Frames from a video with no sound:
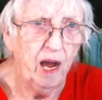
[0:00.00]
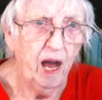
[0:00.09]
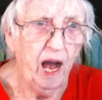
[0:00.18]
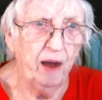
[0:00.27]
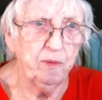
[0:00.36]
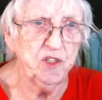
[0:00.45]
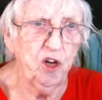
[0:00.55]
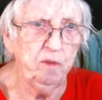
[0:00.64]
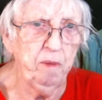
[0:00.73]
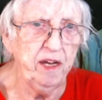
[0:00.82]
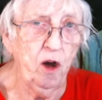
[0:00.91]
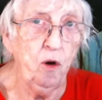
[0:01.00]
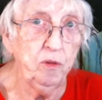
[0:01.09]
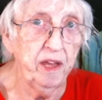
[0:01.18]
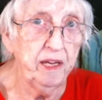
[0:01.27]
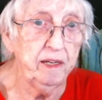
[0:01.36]
I was on my
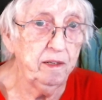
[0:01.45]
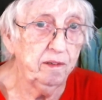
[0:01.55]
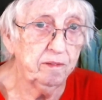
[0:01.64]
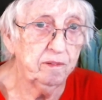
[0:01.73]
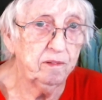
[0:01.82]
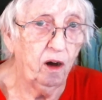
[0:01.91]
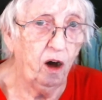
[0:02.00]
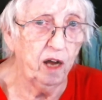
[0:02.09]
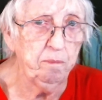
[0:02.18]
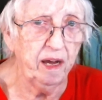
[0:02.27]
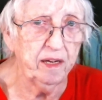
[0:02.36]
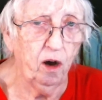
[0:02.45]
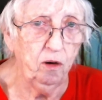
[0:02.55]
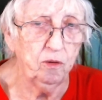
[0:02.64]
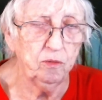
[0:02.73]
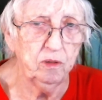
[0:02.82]
own then, on my
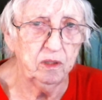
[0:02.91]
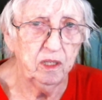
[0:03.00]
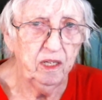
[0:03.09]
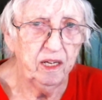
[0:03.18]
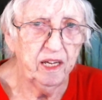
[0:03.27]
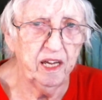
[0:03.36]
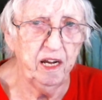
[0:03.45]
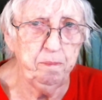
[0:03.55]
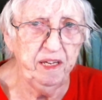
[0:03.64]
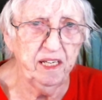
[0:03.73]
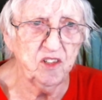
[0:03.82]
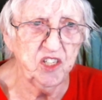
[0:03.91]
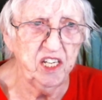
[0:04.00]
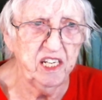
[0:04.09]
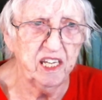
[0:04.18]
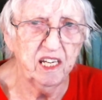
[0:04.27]
own, in a big
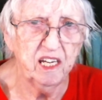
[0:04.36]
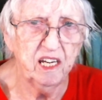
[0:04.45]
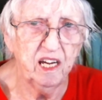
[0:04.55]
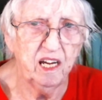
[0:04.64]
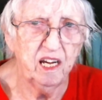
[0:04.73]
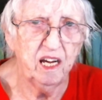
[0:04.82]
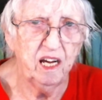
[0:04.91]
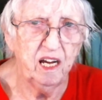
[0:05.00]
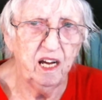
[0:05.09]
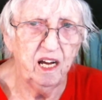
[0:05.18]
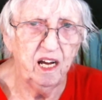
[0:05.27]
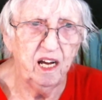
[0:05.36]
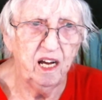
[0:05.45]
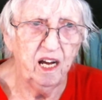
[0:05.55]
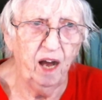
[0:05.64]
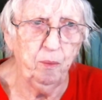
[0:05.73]
city.
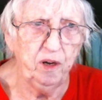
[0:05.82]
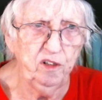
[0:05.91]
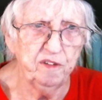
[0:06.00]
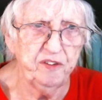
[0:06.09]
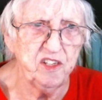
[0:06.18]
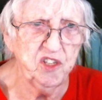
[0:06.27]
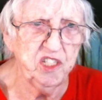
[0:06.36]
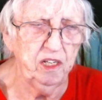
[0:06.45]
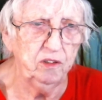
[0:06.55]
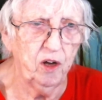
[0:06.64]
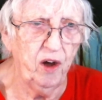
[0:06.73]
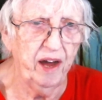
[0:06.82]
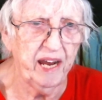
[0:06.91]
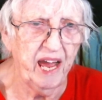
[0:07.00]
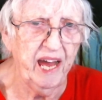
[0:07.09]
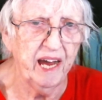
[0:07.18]
I wonder if I still know how
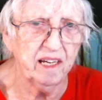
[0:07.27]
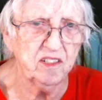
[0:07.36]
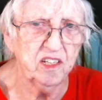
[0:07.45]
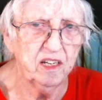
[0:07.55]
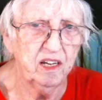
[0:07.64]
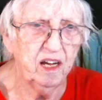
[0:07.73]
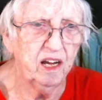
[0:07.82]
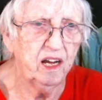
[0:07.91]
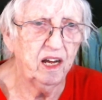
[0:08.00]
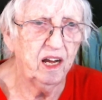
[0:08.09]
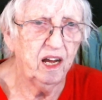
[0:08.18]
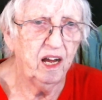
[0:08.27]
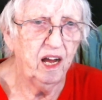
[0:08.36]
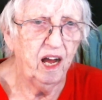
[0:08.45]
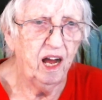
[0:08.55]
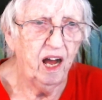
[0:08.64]
to act.
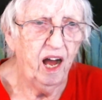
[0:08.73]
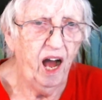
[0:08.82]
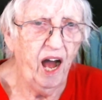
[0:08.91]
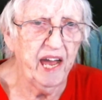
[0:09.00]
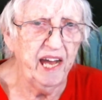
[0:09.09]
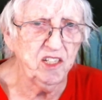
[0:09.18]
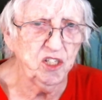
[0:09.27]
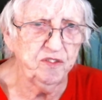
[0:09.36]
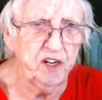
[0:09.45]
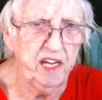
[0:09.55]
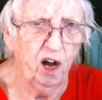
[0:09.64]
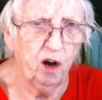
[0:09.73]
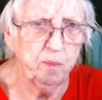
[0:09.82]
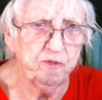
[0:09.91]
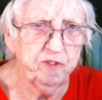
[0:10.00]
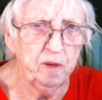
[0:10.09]
I asked for
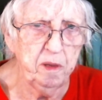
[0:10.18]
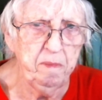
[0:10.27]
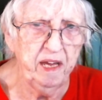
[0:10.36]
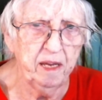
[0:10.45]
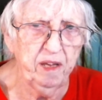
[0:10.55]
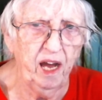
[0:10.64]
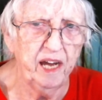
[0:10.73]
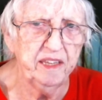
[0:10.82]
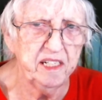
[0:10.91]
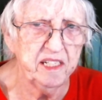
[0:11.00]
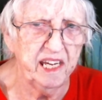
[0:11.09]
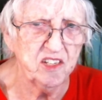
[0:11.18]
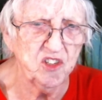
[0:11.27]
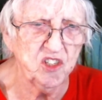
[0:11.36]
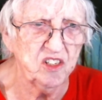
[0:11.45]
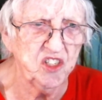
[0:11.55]
help from the man behind the
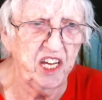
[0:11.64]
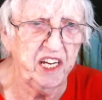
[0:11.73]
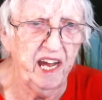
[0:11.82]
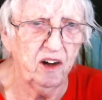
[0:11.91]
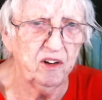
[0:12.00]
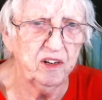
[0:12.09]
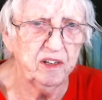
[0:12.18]
desk and set out,